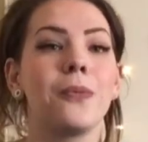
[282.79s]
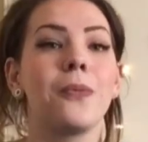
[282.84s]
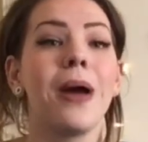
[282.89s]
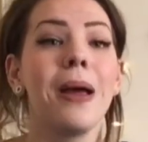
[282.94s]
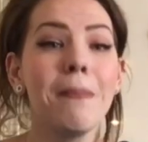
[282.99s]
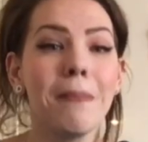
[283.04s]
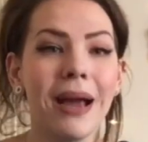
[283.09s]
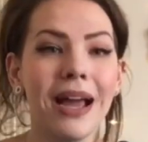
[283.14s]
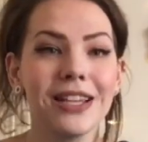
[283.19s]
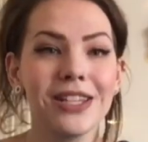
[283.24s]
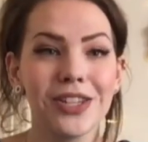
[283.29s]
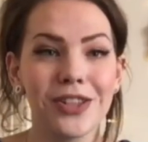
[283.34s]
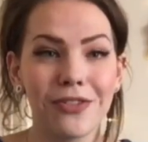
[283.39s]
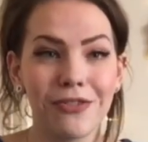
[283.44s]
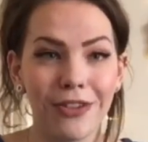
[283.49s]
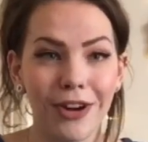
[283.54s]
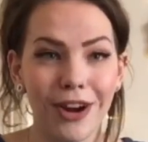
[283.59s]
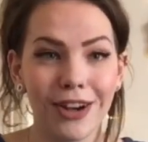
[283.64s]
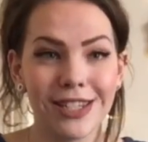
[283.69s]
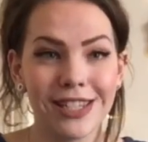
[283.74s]
went back to the
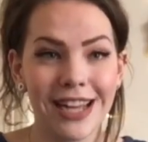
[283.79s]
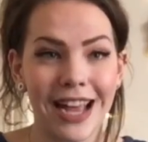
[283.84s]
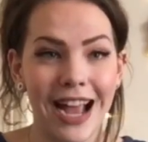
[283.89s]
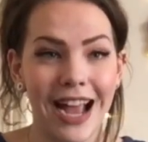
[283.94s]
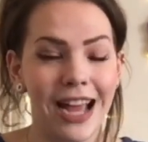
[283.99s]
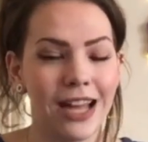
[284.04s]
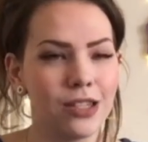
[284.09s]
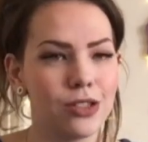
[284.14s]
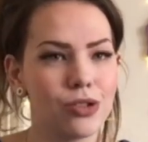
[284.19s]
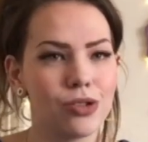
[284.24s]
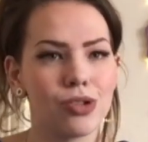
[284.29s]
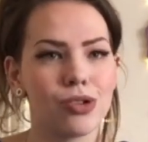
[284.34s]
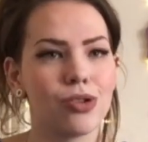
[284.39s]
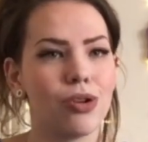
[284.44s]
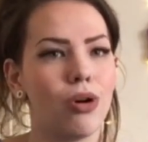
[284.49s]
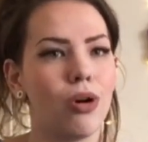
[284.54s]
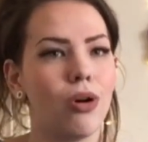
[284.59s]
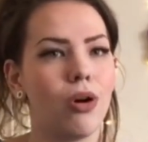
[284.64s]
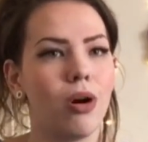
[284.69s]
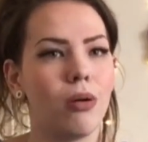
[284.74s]
first hand,
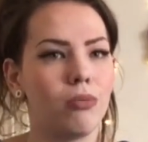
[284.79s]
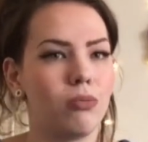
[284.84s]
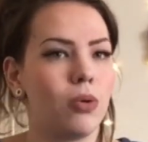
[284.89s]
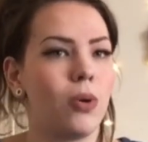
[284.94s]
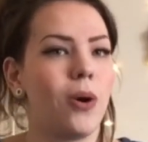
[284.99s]
so